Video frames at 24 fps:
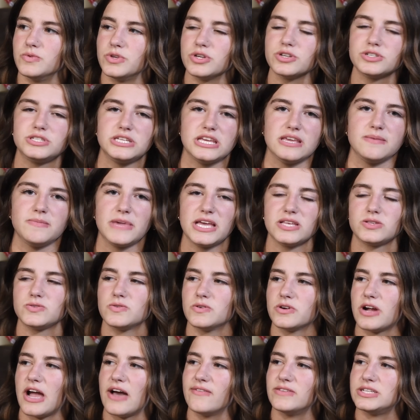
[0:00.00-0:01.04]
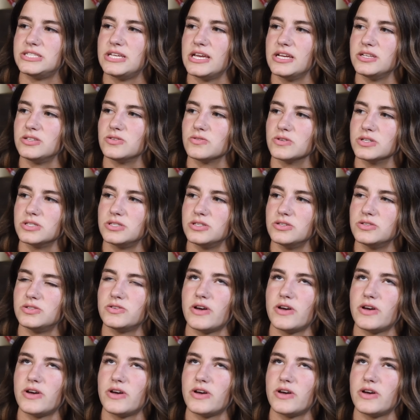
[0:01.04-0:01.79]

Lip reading: Your teammates will gravitate towards you.